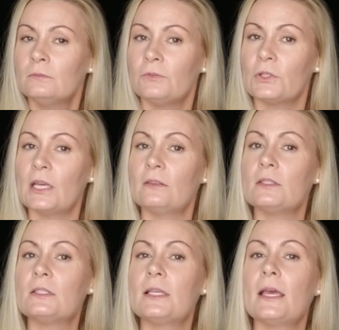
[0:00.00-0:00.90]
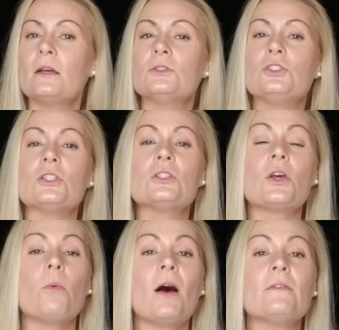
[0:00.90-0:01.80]
Forget the scale, just
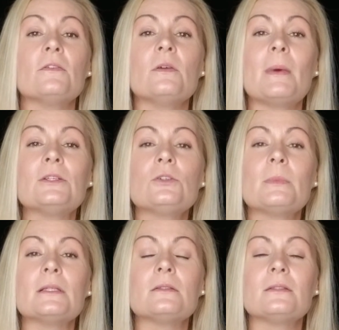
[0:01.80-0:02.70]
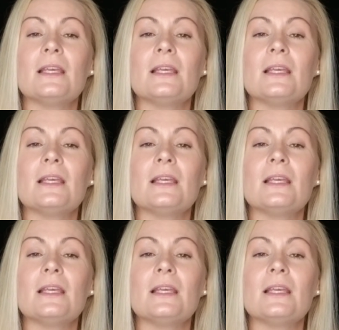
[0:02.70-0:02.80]
go off of the measurements.